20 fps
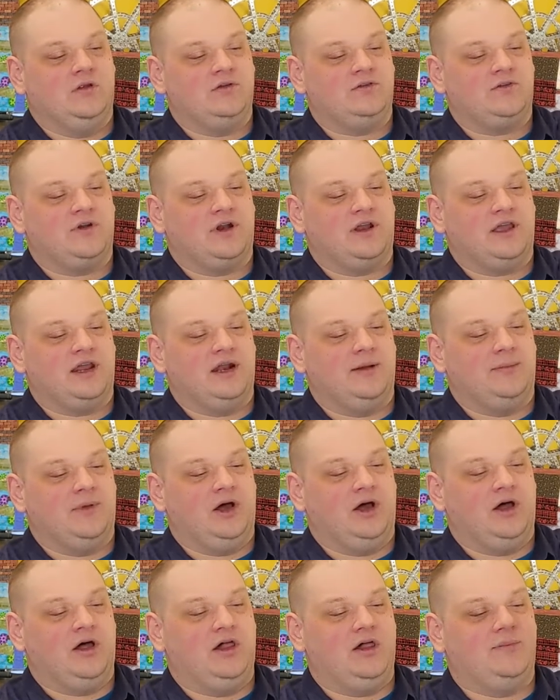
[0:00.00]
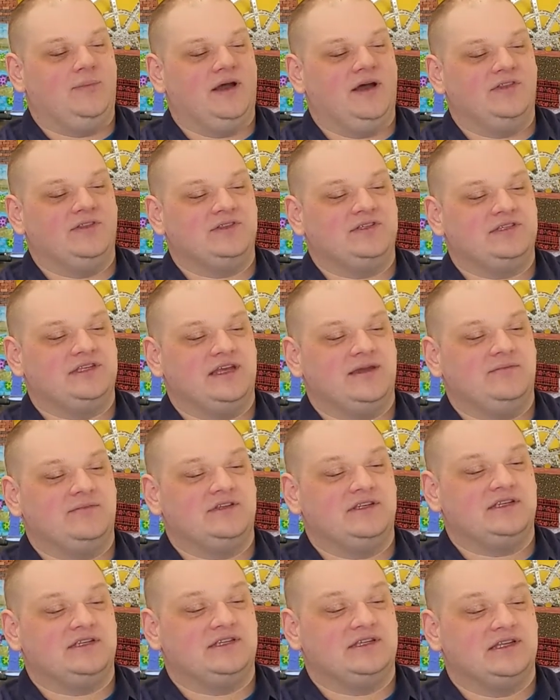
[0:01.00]
Trying to get them all about the same
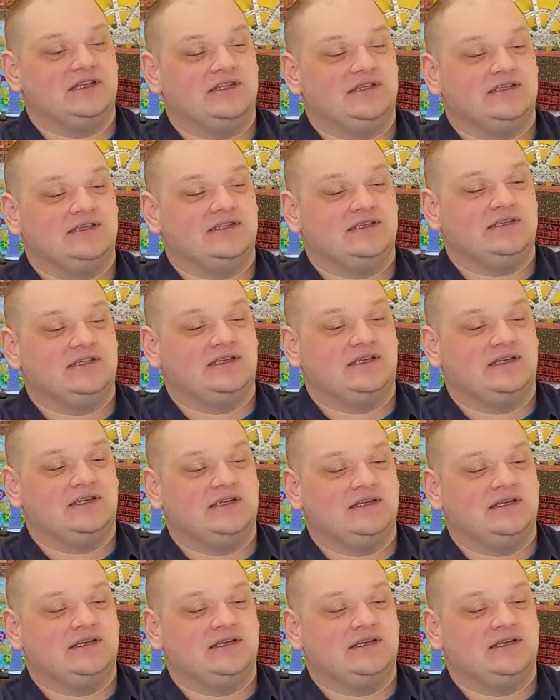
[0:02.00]
distance.